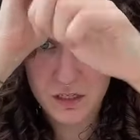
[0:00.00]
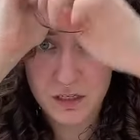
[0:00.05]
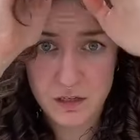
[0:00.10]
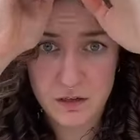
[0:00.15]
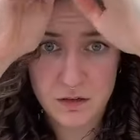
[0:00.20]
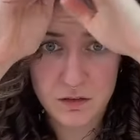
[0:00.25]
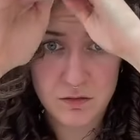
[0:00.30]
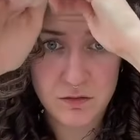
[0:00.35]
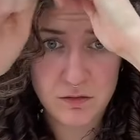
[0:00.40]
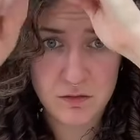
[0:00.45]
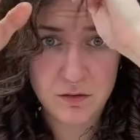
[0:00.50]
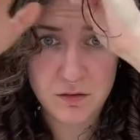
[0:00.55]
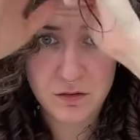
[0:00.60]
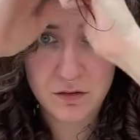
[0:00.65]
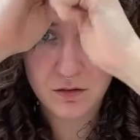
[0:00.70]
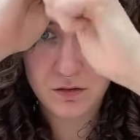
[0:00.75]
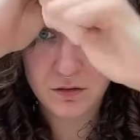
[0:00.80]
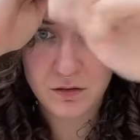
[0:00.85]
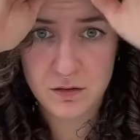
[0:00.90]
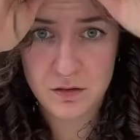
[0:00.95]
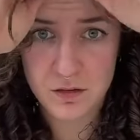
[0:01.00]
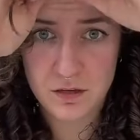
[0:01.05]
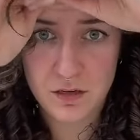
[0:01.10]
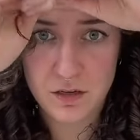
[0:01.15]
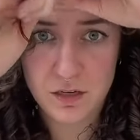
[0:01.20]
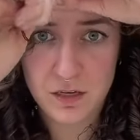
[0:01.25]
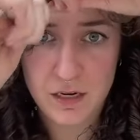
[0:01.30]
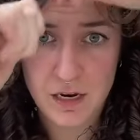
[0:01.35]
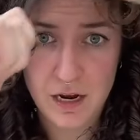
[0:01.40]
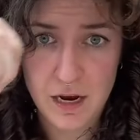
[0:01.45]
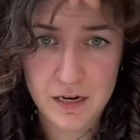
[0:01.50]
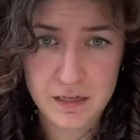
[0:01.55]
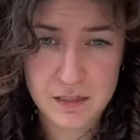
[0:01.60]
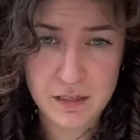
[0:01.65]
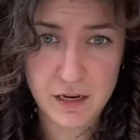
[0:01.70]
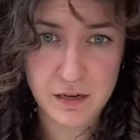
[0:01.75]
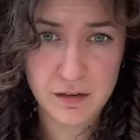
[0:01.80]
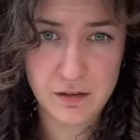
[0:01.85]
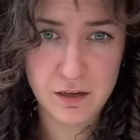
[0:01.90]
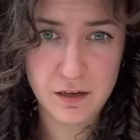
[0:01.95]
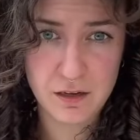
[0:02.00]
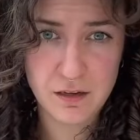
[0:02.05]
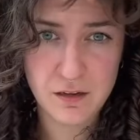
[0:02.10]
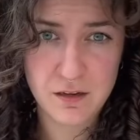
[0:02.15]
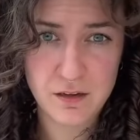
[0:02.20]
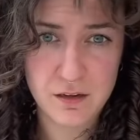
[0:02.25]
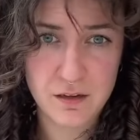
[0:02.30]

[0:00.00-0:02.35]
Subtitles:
to do. Yeah, exactly.